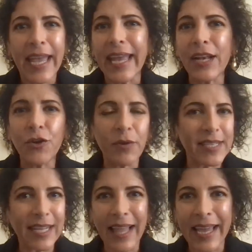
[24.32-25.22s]

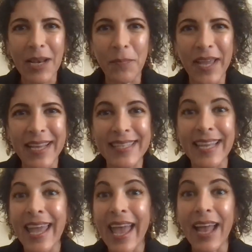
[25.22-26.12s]
increased client
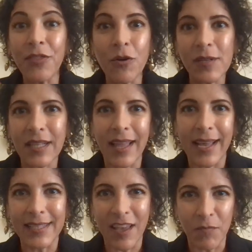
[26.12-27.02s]
base. And those
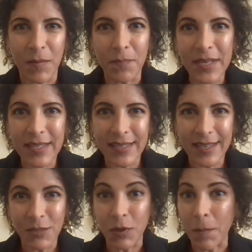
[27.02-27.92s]
clients have been
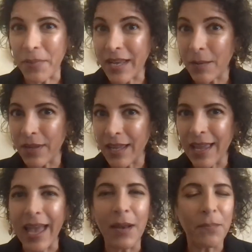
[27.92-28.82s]
businesses with
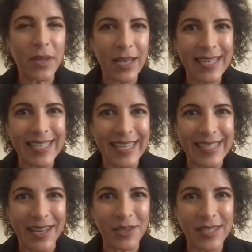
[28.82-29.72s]
B2B and B2C
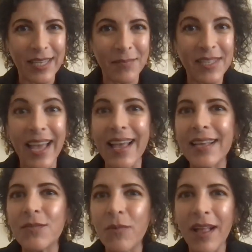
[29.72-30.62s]
sales teams,
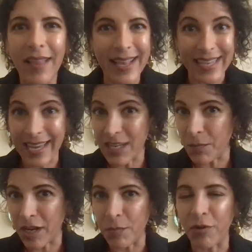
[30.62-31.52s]
as well as
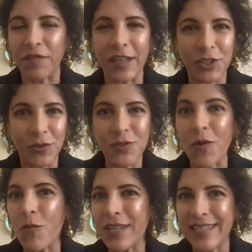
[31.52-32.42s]
independent professionals
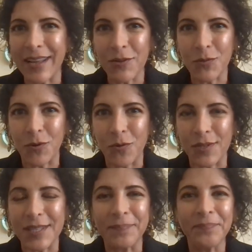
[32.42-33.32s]
with sales
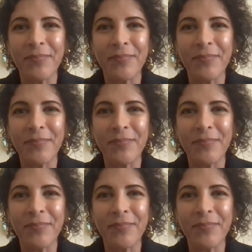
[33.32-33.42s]
roles.